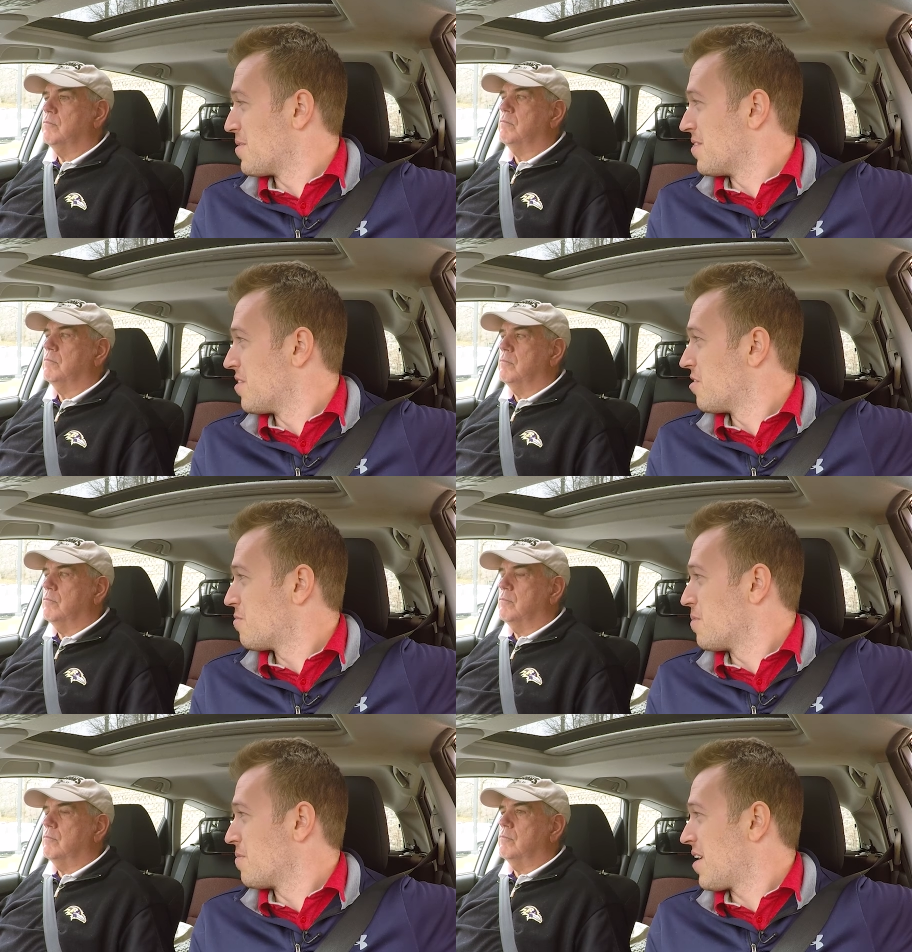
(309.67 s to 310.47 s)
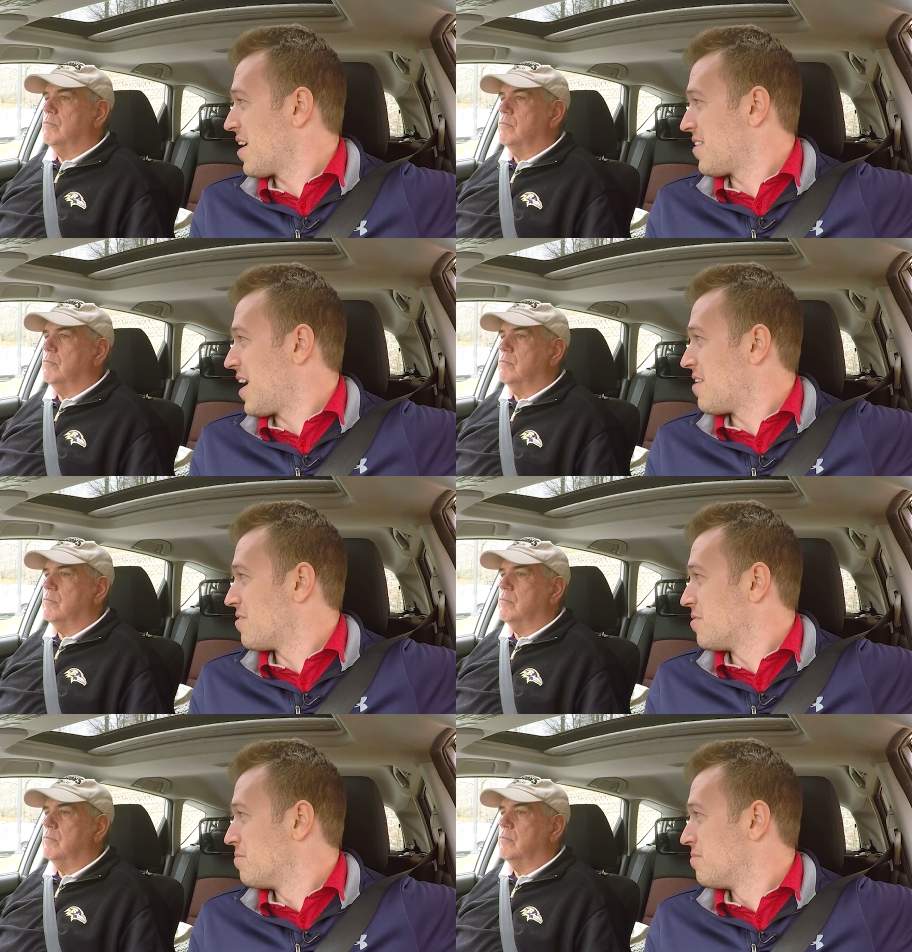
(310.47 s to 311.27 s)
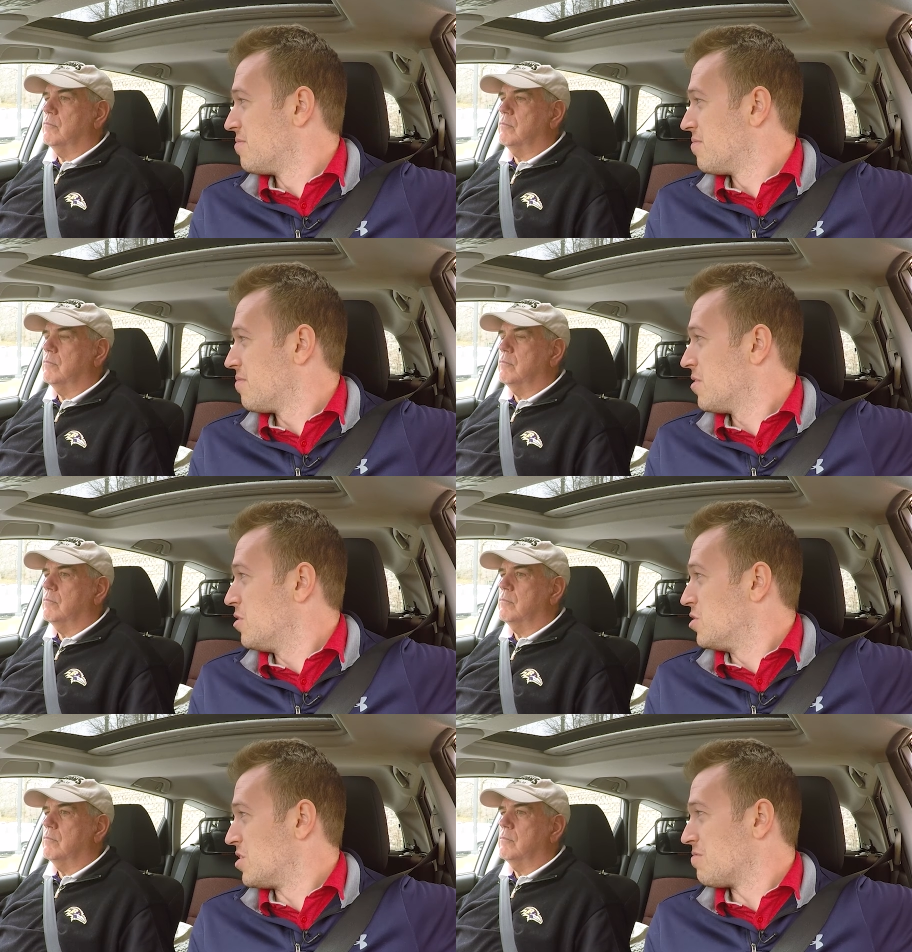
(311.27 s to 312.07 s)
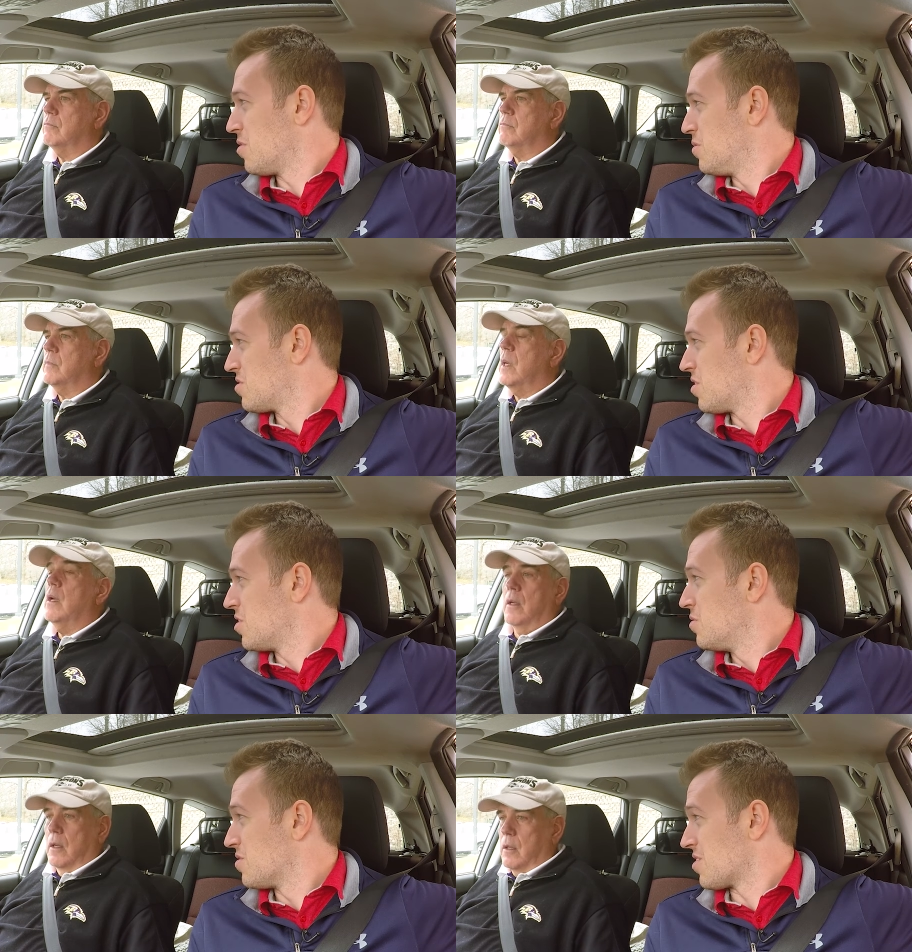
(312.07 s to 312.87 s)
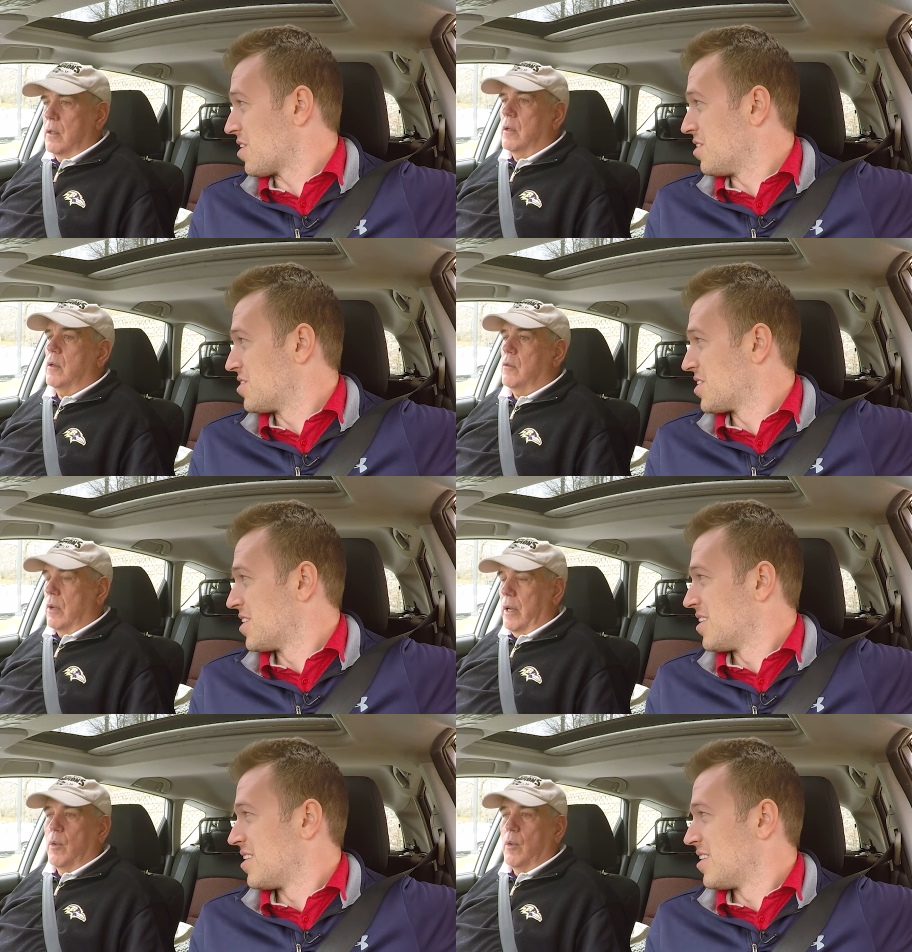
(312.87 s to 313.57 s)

Speaker 1: I mean, those they had to have a huge influence on you as a coach. Right.